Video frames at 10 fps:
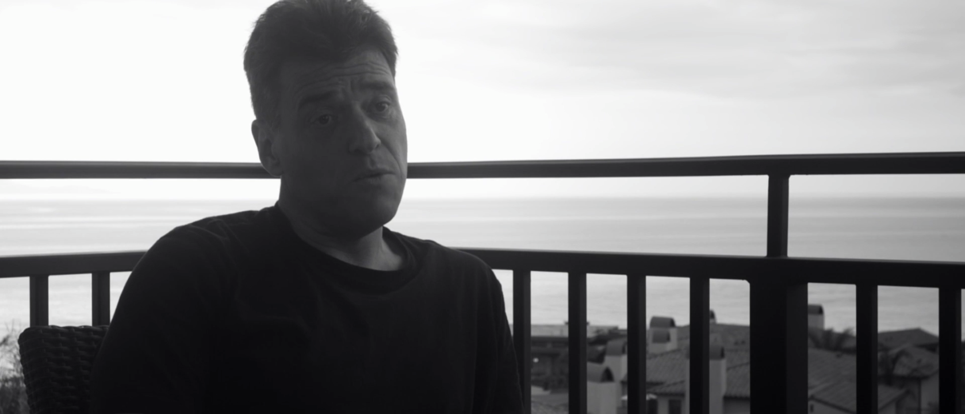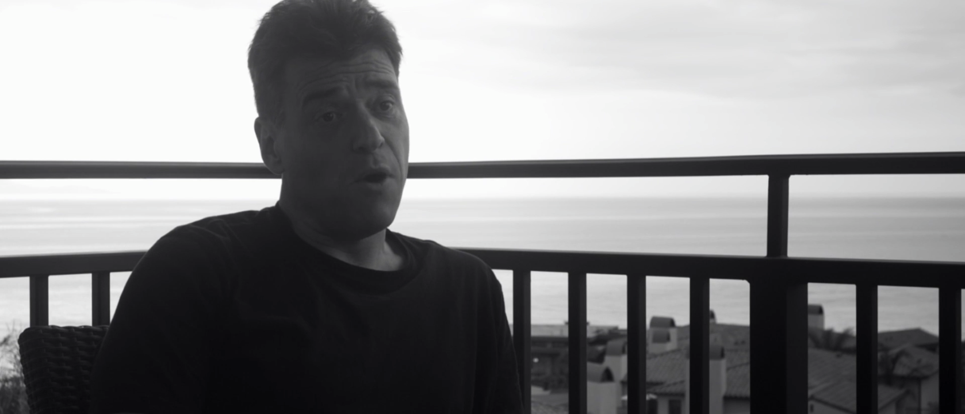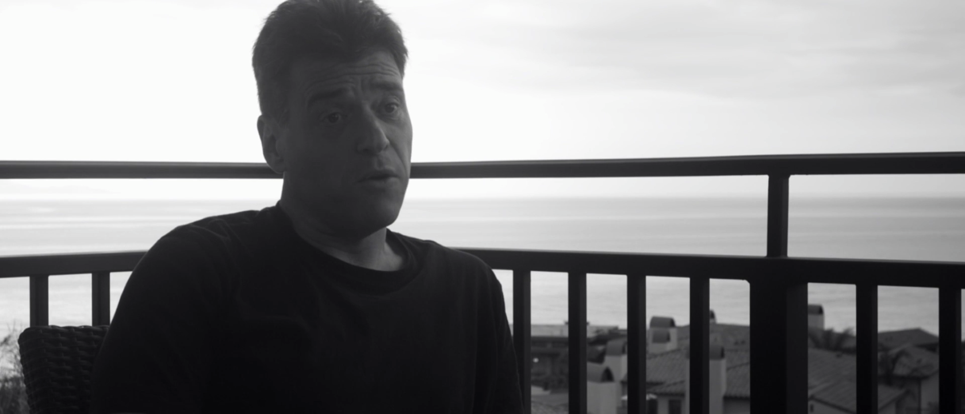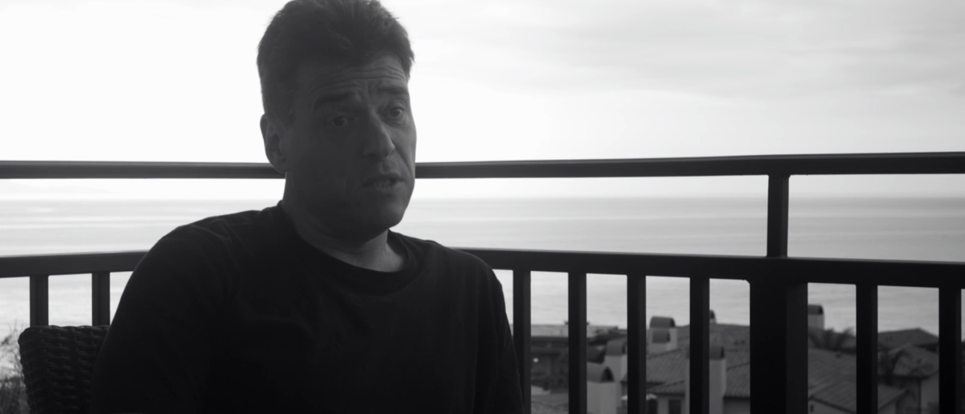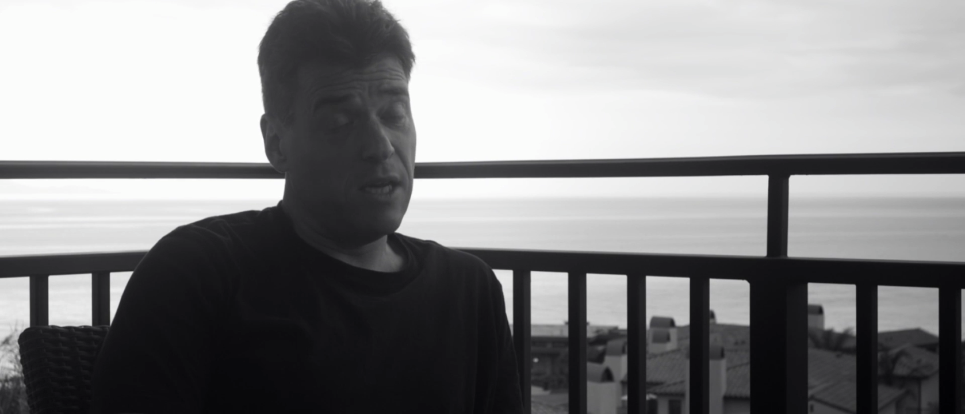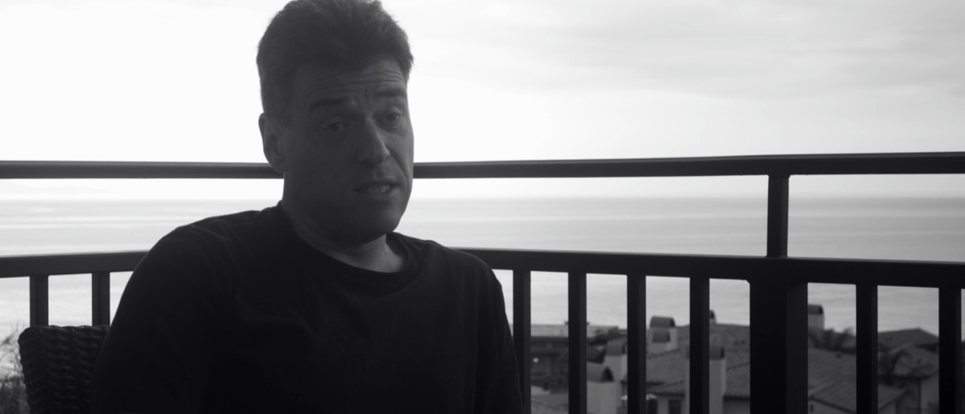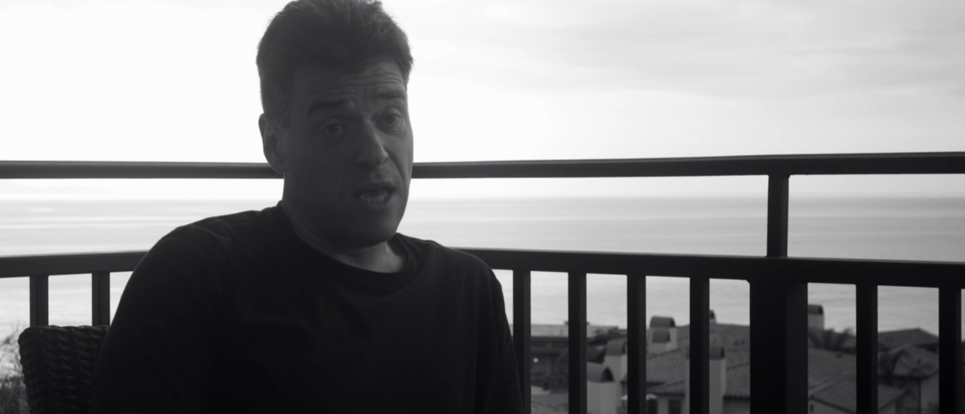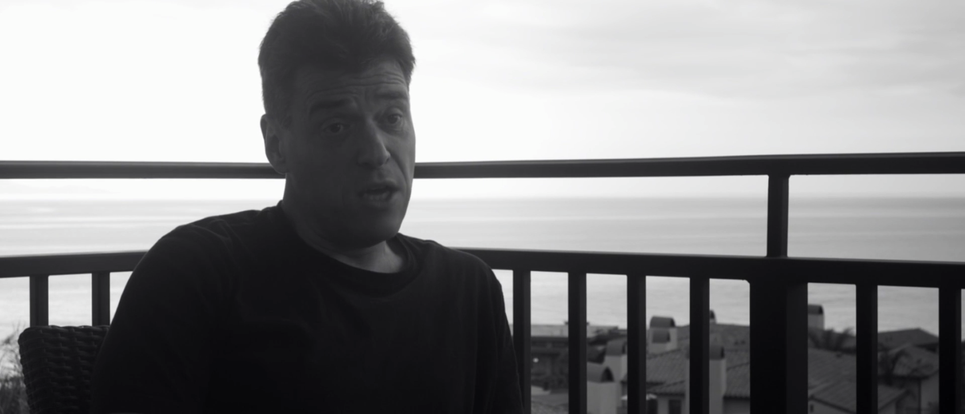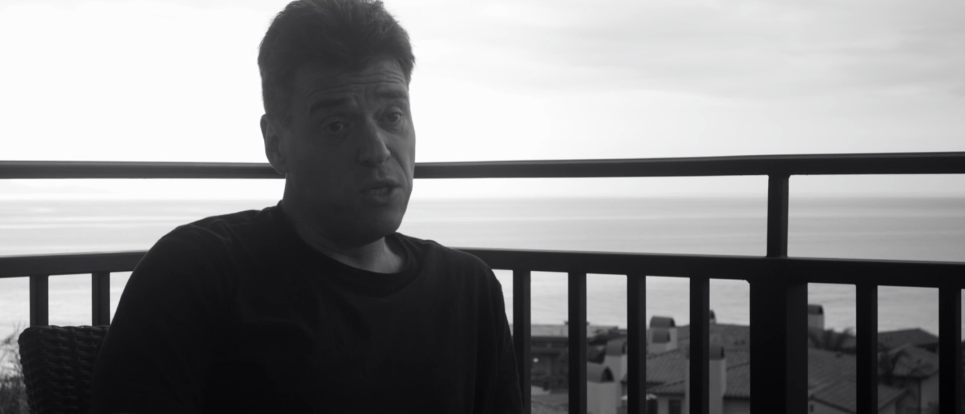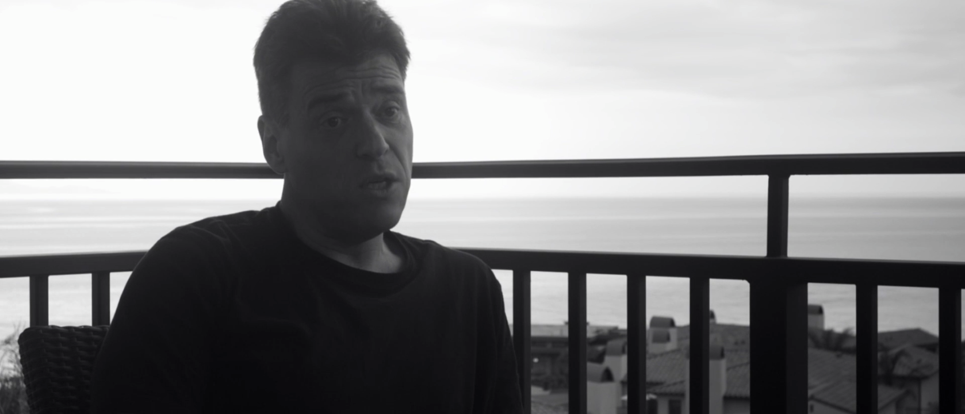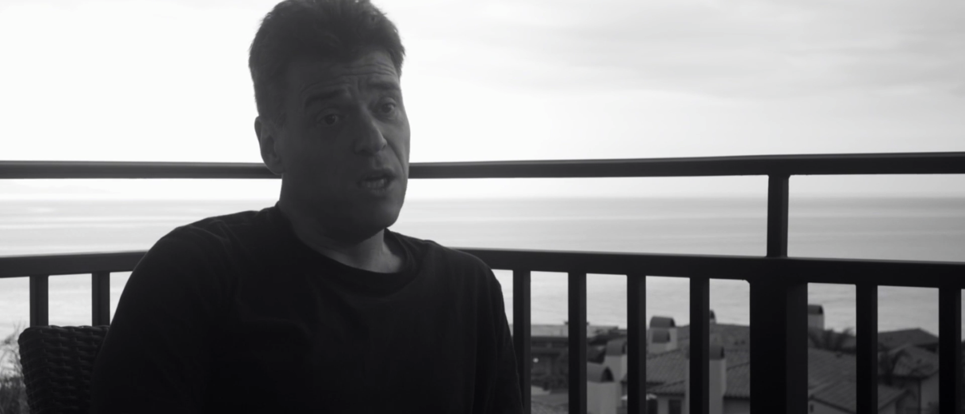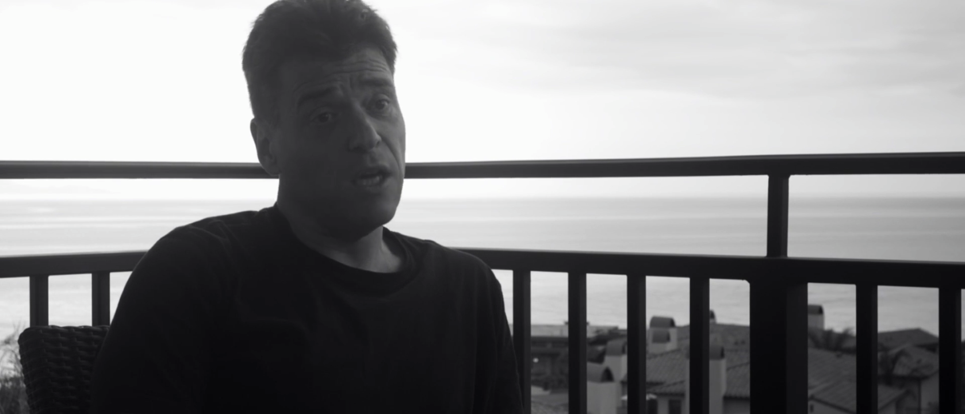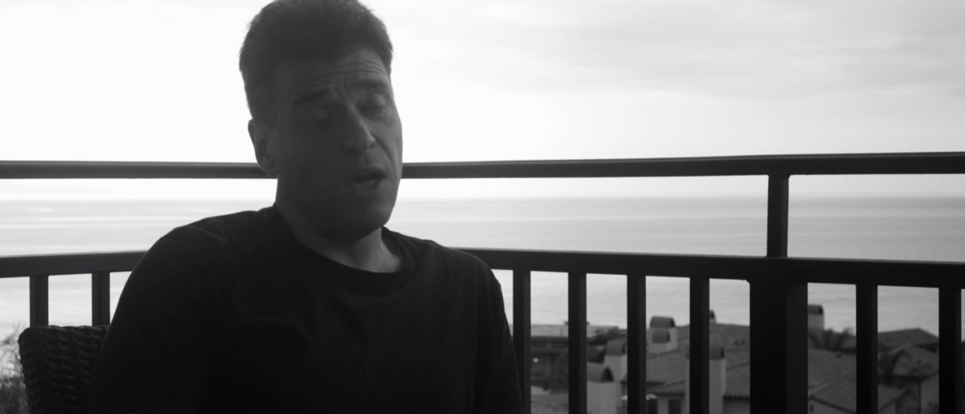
democratization in